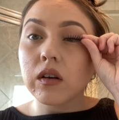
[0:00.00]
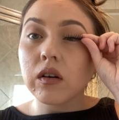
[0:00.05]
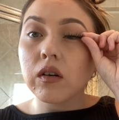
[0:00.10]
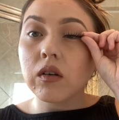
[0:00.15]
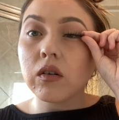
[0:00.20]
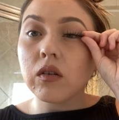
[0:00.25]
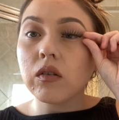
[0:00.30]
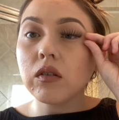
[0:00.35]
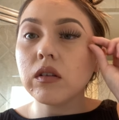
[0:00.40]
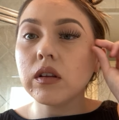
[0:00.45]

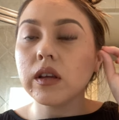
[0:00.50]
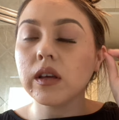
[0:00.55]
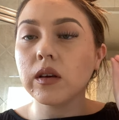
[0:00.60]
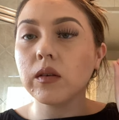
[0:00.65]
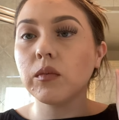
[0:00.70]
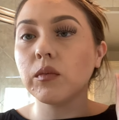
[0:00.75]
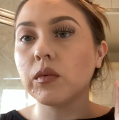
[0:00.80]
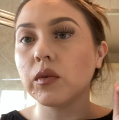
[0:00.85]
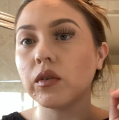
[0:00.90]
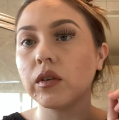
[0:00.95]
Holy
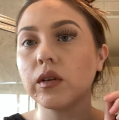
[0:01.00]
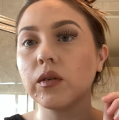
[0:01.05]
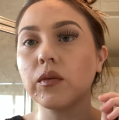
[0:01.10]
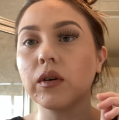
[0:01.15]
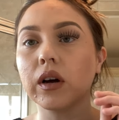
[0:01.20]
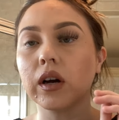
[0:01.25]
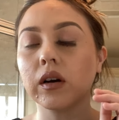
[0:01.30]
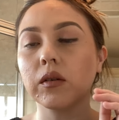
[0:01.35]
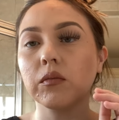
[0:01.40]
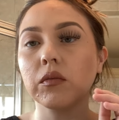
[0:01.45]
moly,
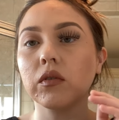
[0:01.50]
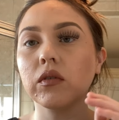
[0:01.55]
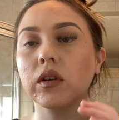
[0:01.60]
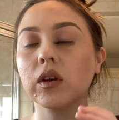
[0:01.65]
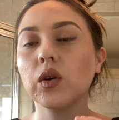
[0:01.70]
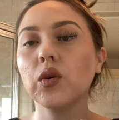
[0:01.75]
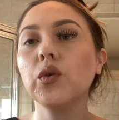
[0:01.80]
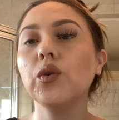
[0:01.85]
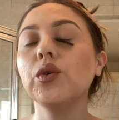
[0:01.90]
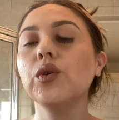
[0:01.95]

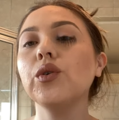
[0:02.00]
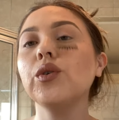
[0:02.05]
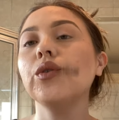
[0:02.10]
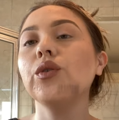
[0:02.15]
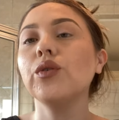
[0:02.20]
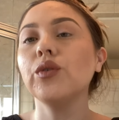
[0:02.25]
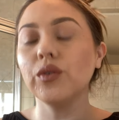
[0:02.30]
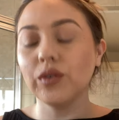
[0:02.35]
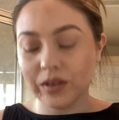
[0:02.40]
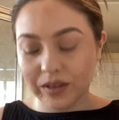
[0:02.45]

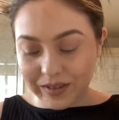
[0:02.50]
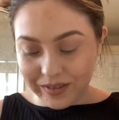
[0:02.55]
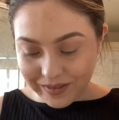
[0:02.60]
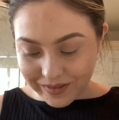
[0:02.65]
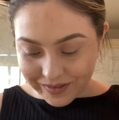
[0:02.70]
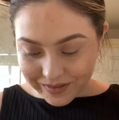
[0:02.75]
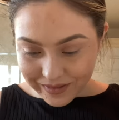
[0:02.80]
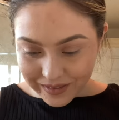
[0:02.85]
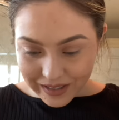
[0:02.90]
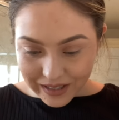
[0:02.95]
guacamole.
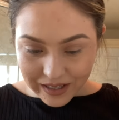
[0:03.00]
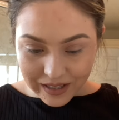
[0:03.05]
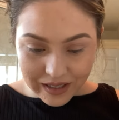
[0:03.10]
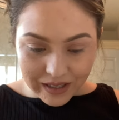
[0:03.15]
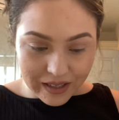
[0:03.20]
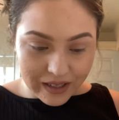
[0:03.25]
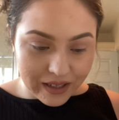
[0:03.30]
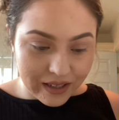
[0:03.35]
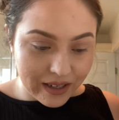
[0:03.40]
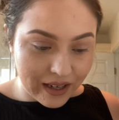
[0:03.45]

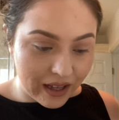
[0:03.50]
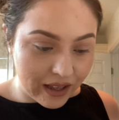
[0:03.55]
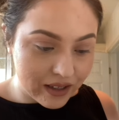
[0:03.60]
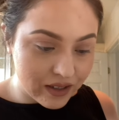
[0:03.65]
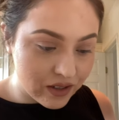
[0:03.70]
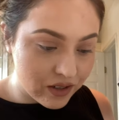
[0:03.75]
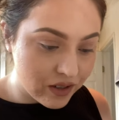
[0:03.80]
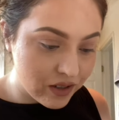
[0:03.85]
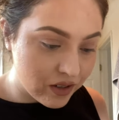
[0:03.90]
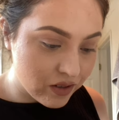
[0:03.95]
Yeah,
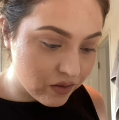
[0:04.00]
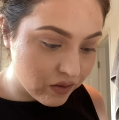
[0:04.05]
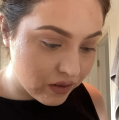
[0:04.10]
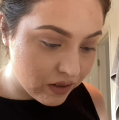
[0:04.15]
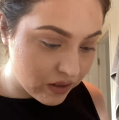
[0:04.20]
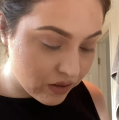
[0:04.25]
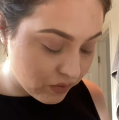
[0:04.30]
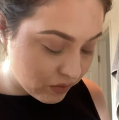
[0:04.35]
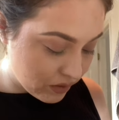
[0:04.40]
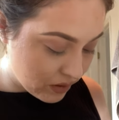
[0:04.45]
let's just do
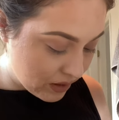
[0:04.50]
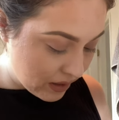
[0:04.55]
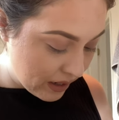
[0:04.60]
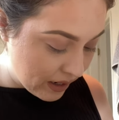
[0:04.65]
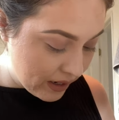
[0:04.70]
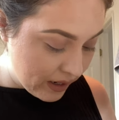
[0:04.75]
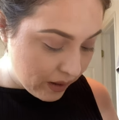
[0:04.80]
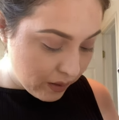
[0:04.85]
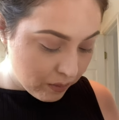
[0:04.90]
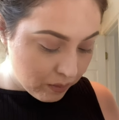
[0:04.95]
these ones.
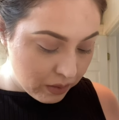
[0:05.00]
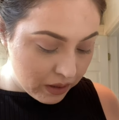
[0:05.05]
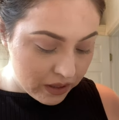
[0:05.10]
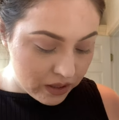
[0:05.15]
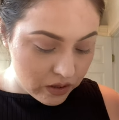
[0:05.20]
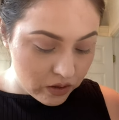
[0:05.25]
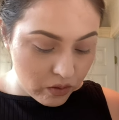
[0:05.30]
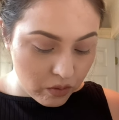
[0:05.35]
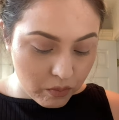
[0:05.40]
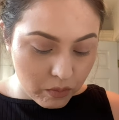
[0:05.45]
Ellie,
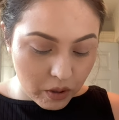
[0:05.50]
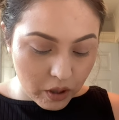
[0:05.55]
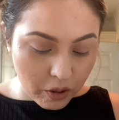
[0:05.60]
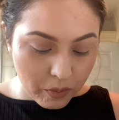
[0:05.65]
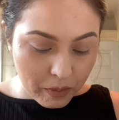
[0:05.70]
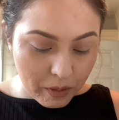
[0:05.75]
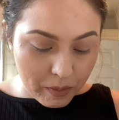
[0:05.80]
please don't bark.